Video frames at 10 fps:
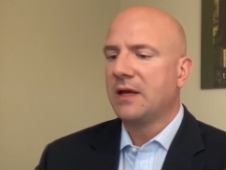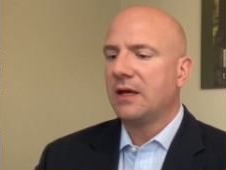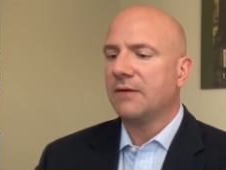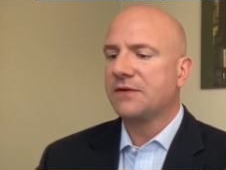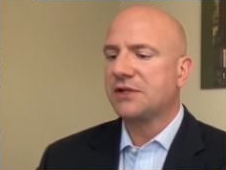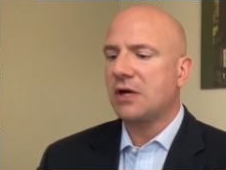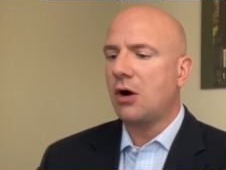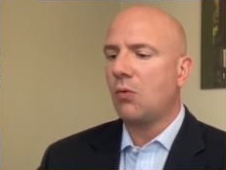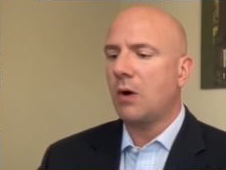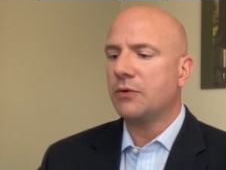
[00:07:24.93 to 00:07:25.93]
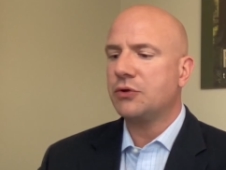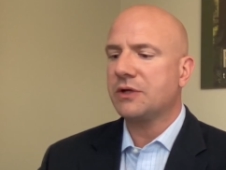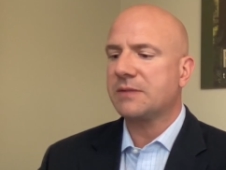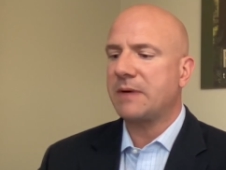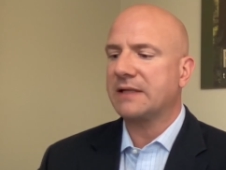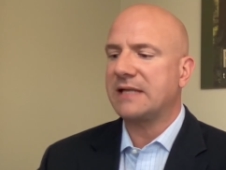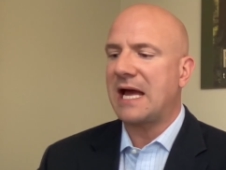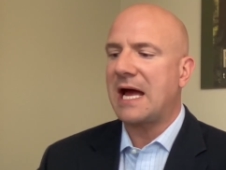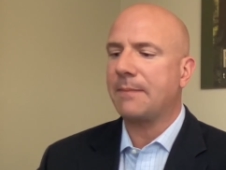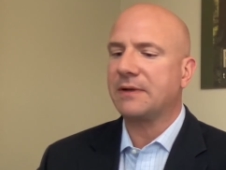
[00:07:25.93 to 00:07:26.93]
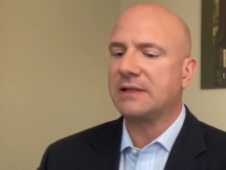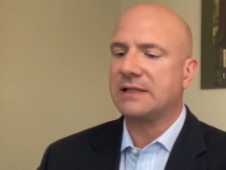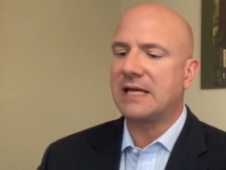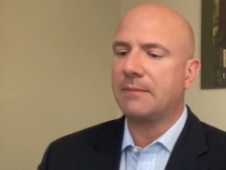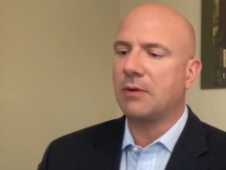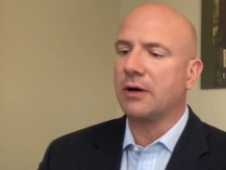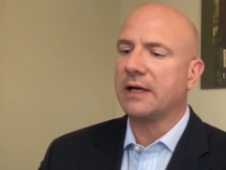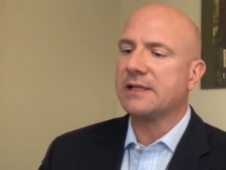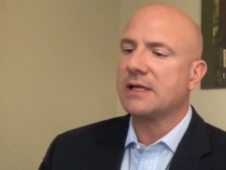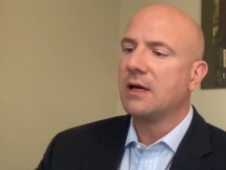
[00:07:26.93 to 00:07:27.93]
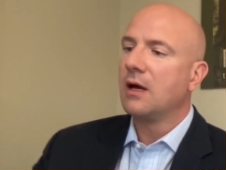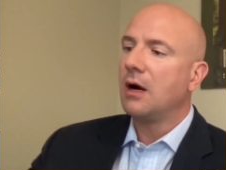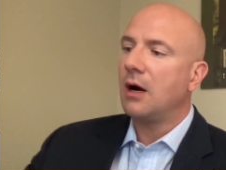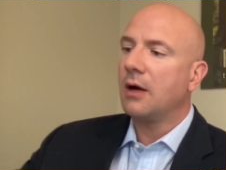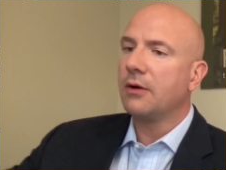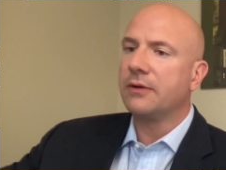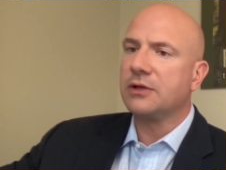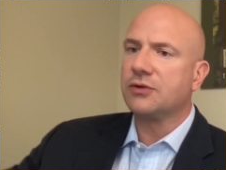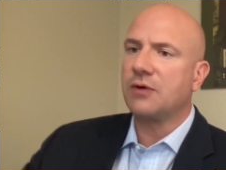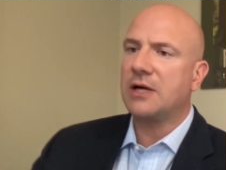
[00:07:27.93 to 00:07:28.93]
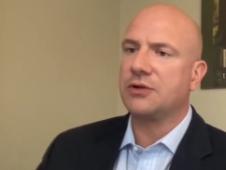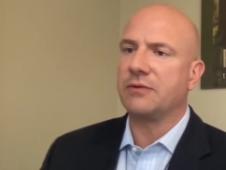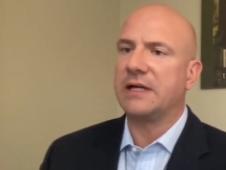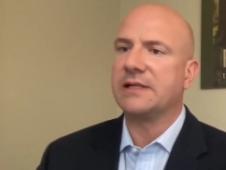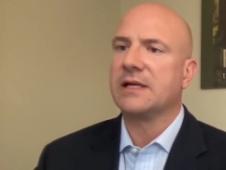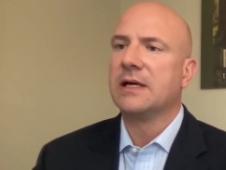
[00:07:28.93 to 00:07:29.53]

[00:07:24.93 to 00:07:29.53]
If so, what would you expect to happen to debt markets other than treasuries?